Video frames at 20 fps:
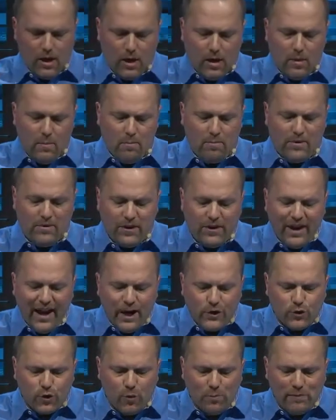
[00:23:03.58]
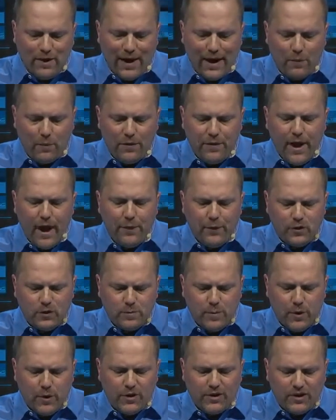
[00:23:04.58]
But the natural man without the
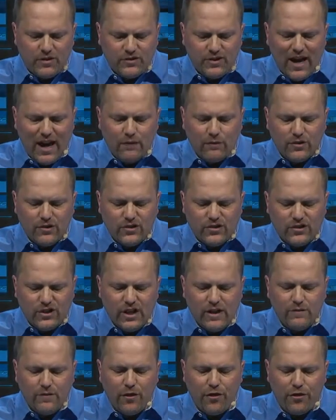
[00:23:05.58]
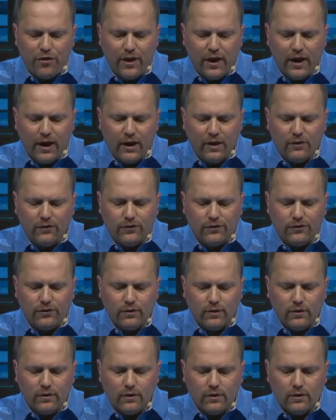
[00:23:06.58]
Spirit does not receive the things,
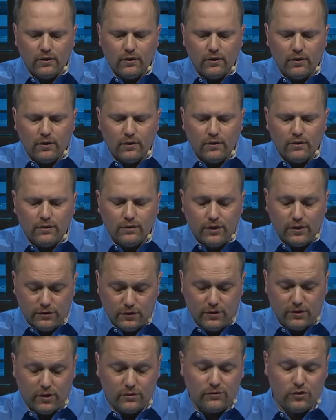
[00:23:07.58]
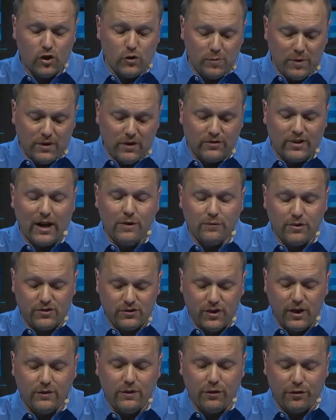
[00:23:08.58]
excuse me, does not
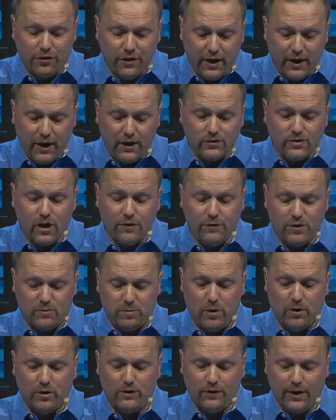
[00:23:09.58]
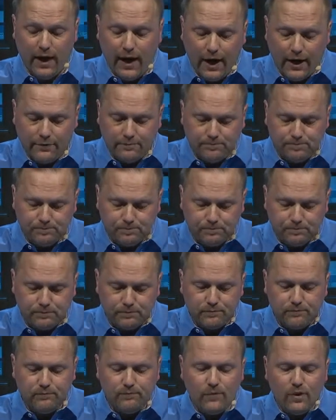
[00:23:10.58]
receive the things of the Spirit of God.
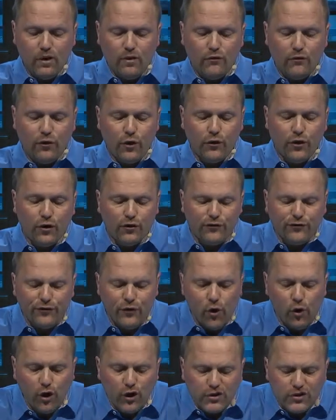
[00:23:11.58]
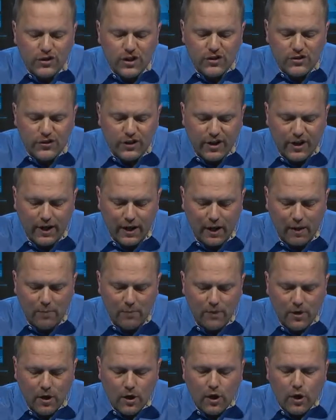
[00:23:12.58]
For their foolishness to
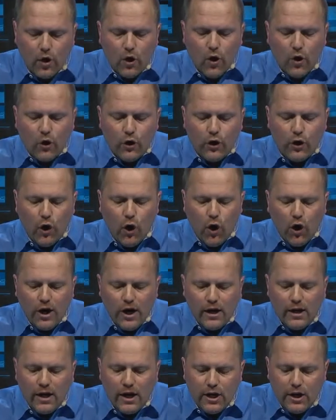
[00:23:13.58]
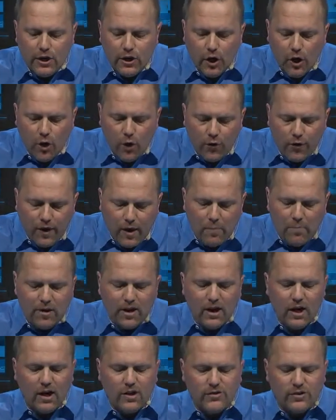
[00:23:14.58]
him nor can he know them
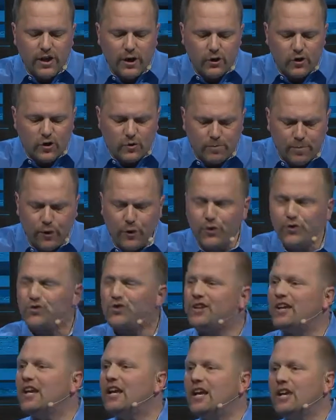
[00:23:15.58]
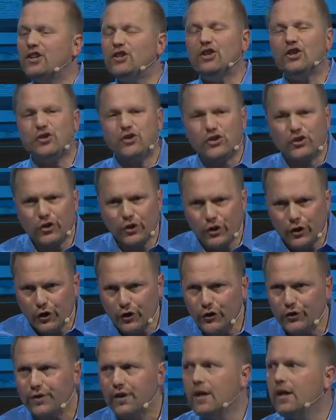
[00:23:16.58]
because they're spiritually
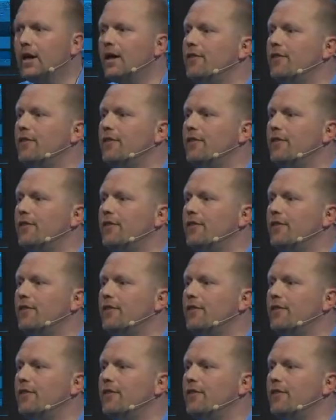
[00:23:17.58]
discerned.